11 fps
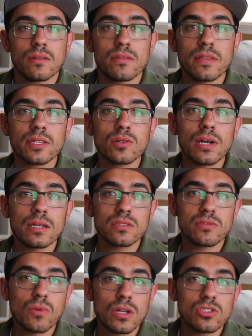Thank you guys
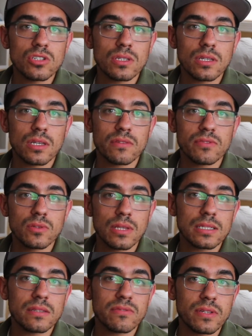for watching. If you
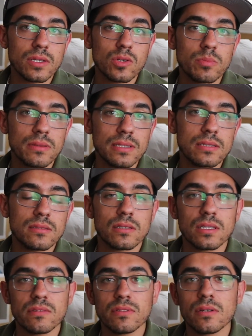liked the video, please
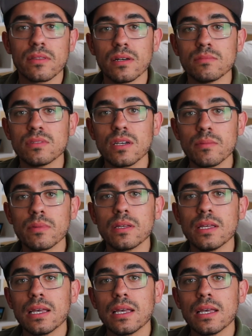give it a thumbs up.